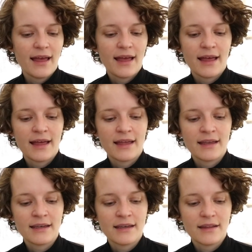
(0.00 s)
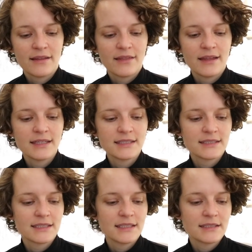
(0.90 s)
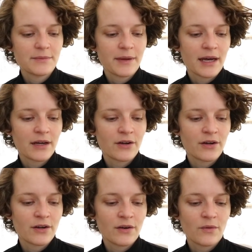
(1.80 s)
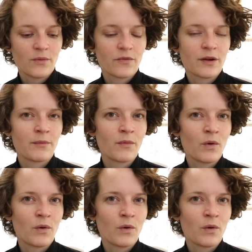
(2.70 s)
And this is a pattern from